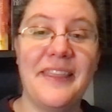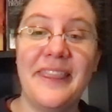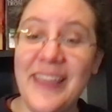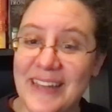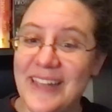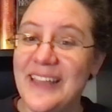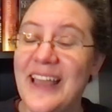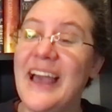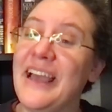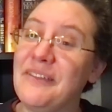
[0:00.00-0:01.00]
Then
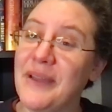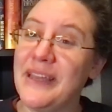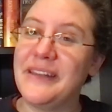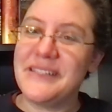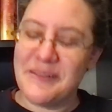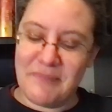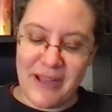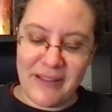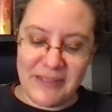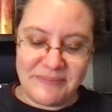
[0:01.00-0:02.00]
I read some
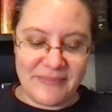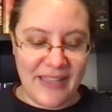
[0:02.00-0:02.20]
manga.